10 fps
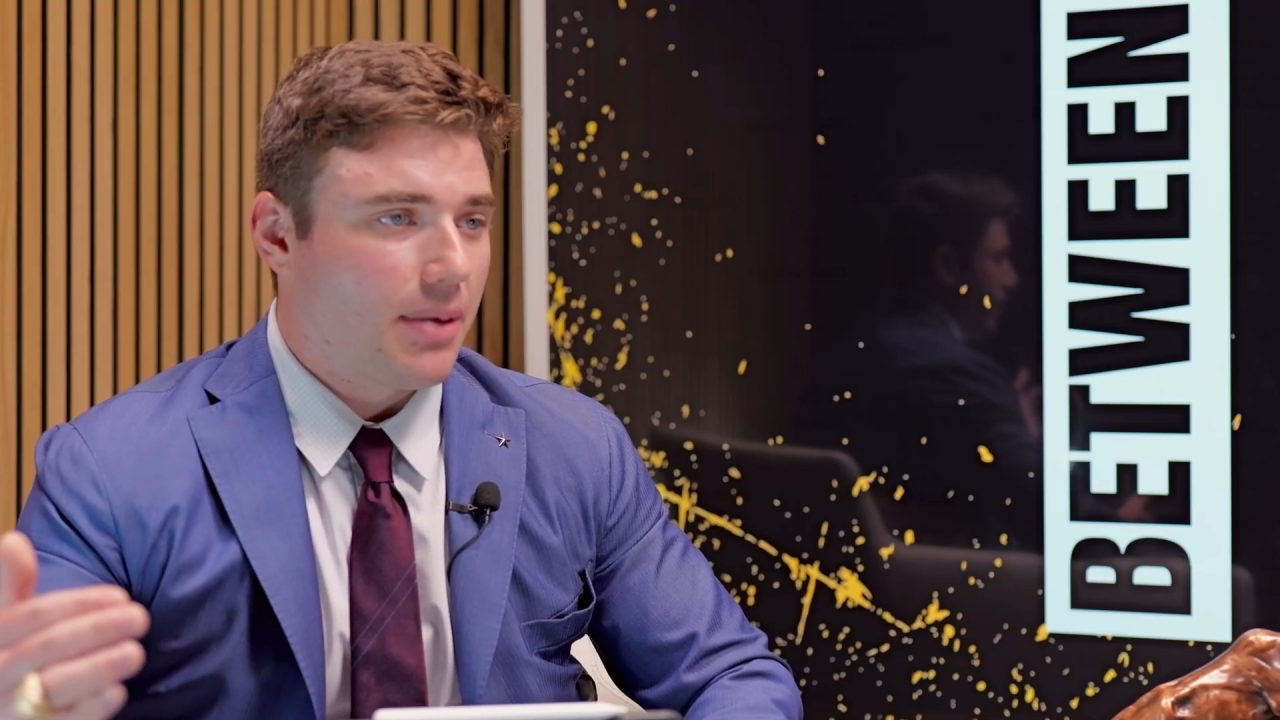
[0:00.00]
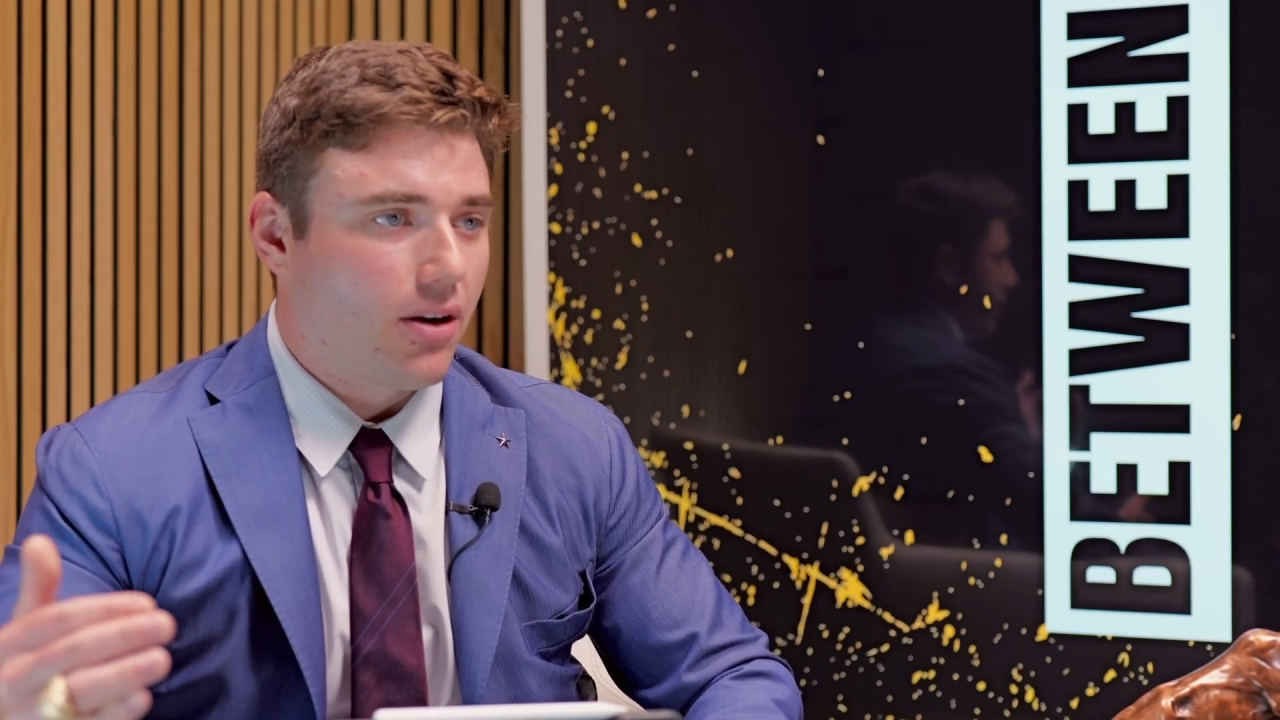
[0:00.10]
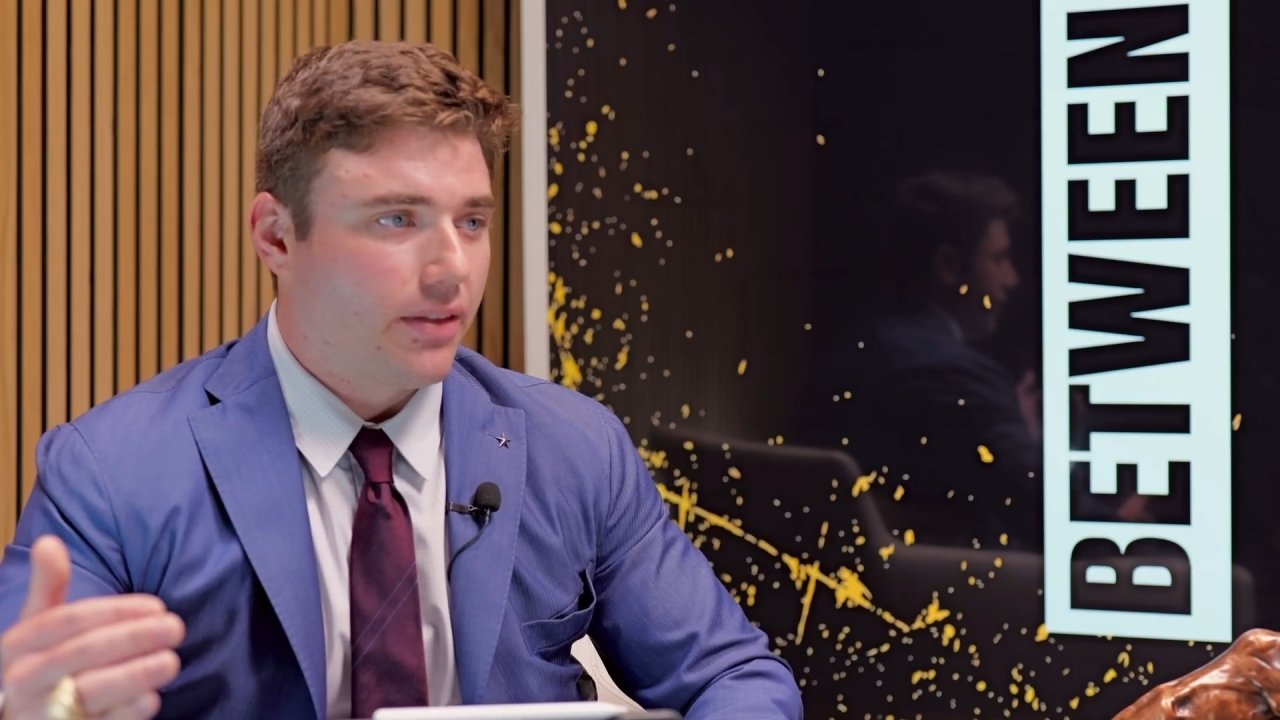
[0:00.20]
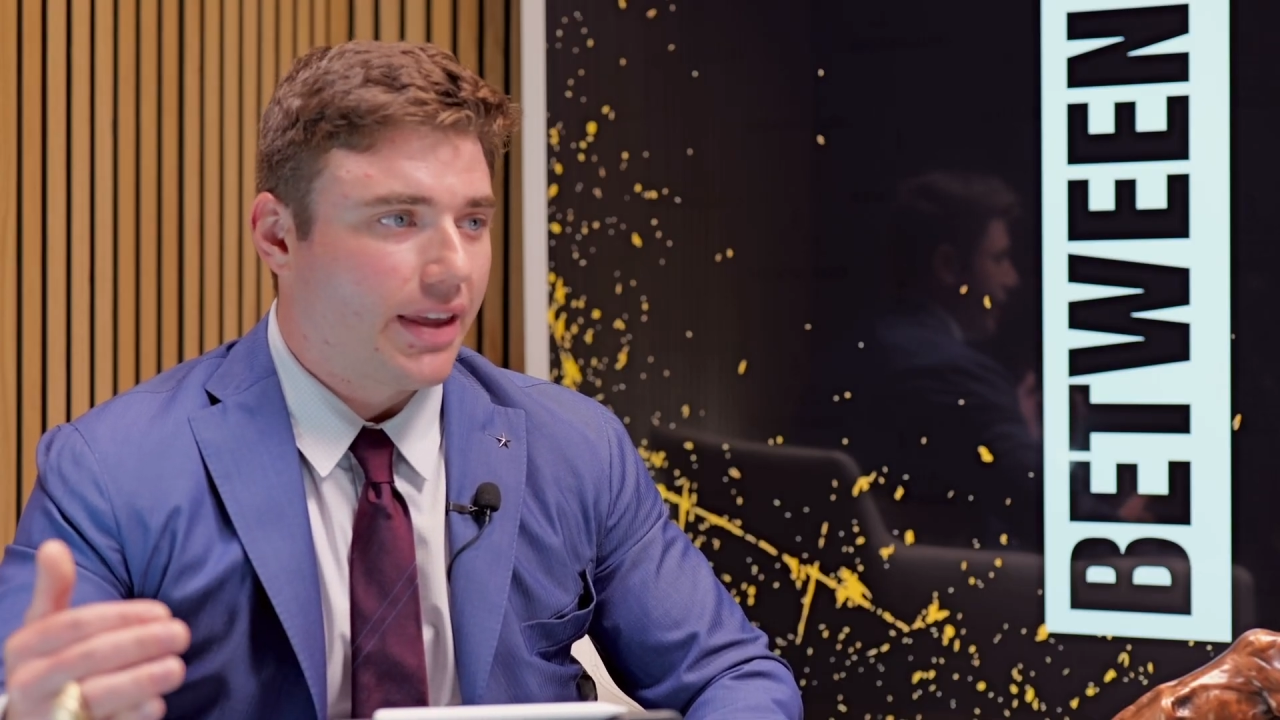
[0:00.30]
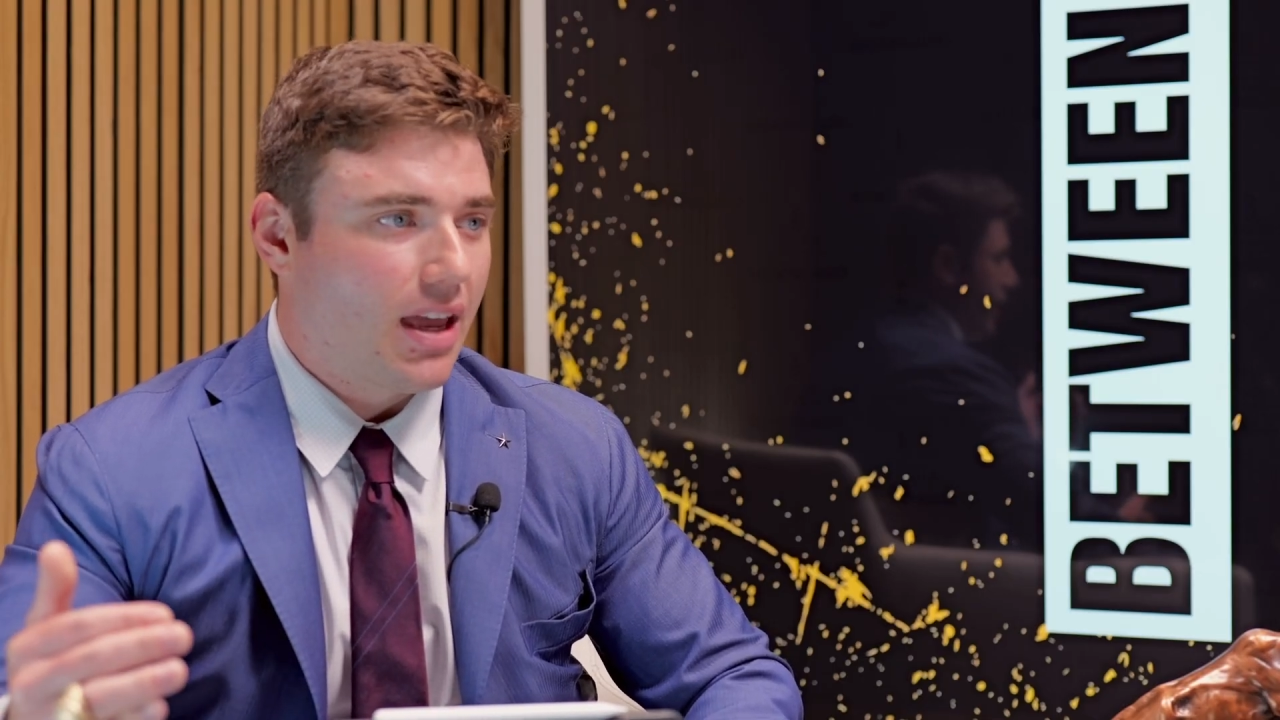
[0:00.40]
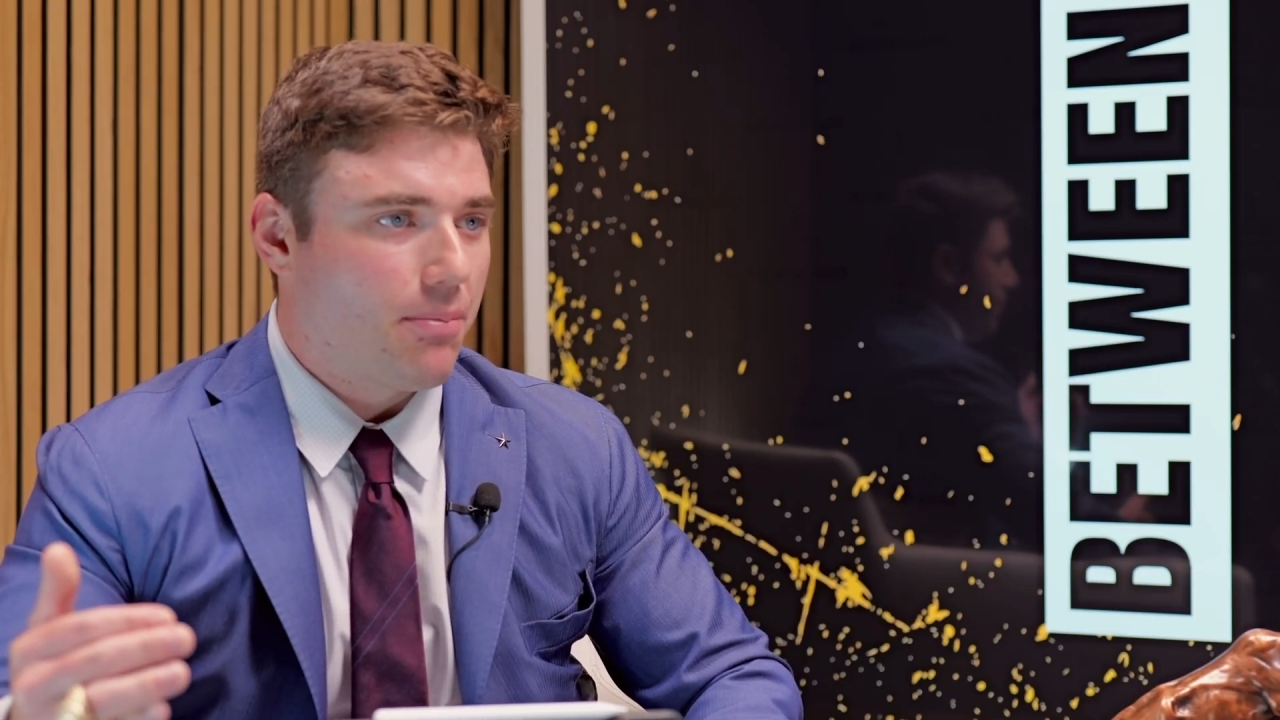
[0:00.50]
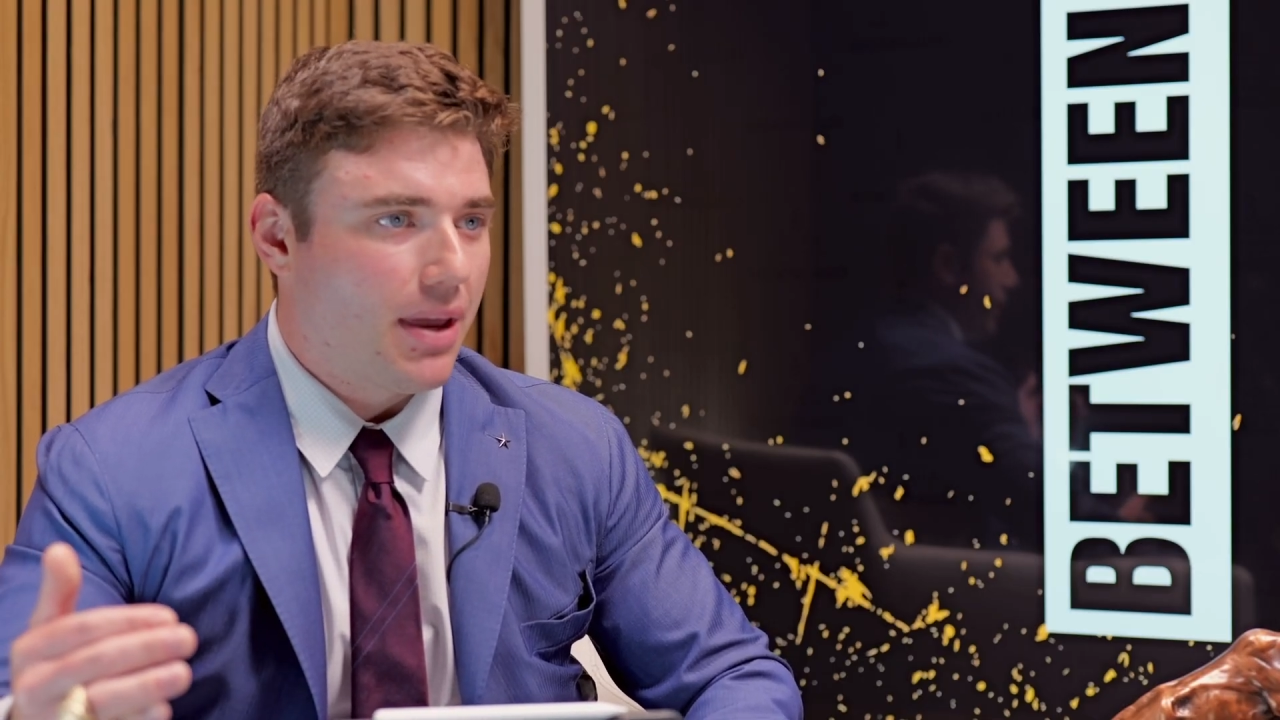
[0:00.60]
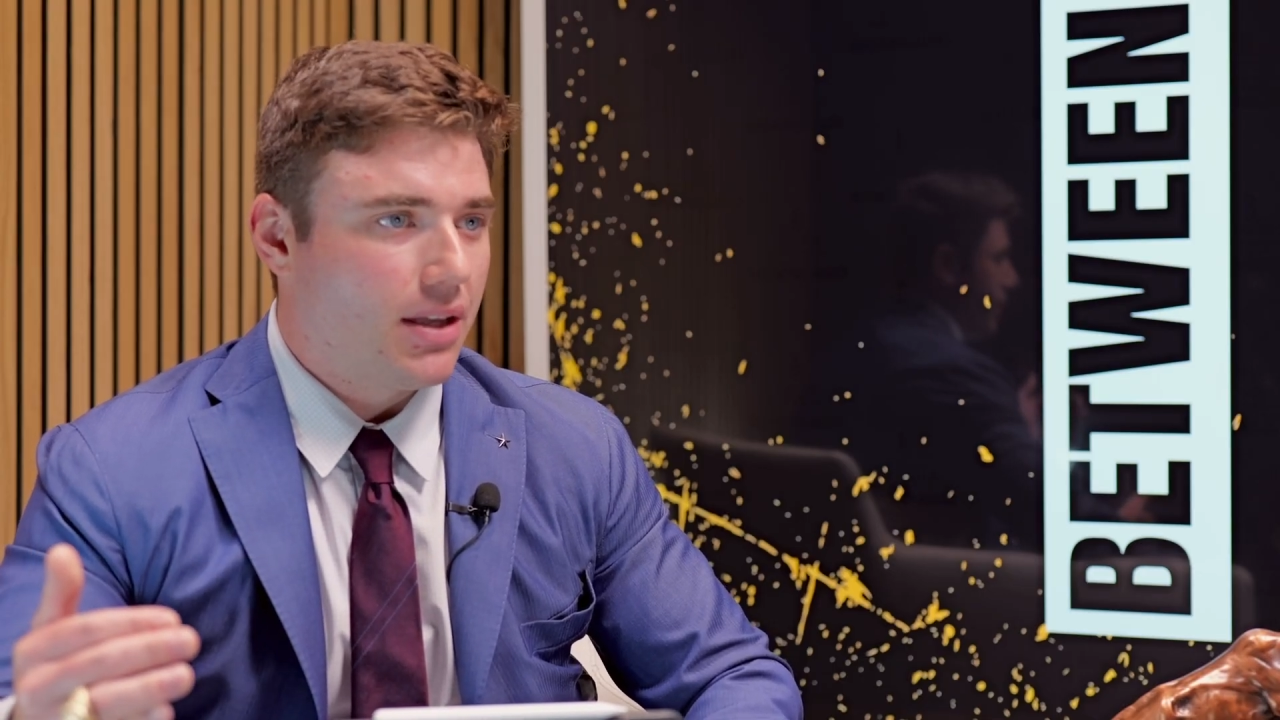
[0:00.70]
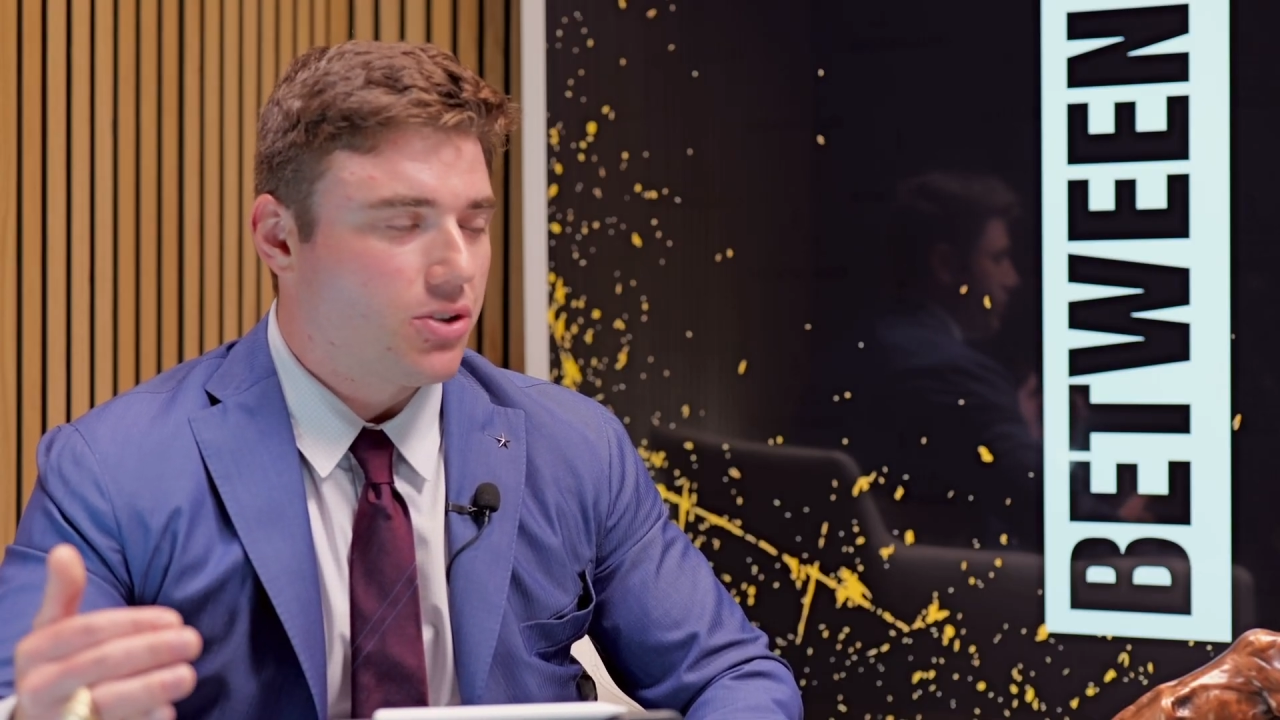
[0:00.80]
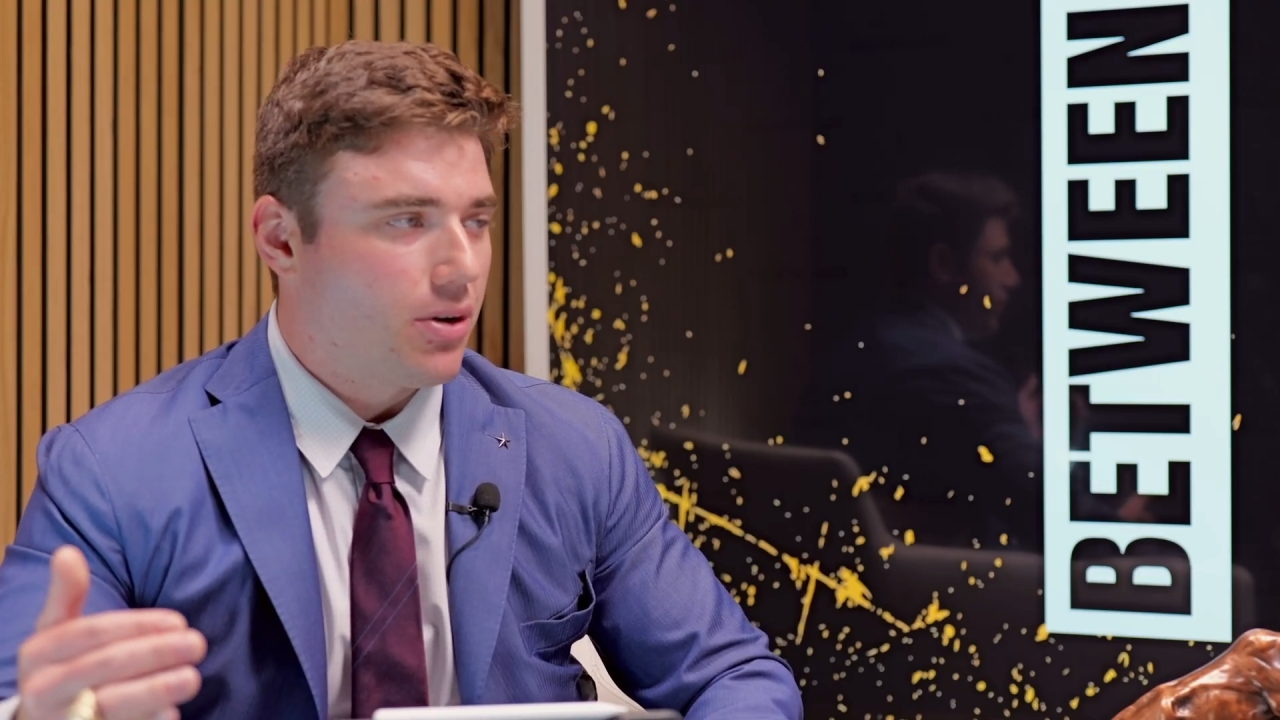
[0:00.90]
about on the campaign